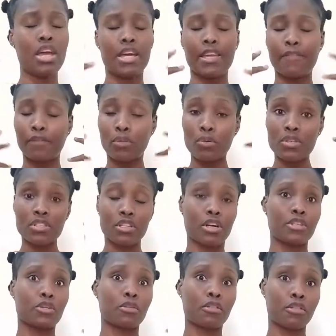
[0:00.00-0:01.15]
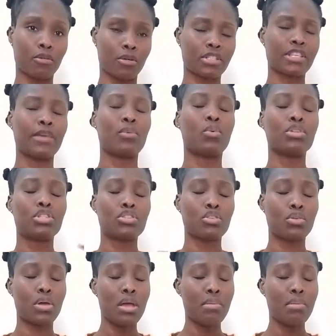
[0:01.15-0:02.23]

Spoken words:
If those are your thoughts, I want to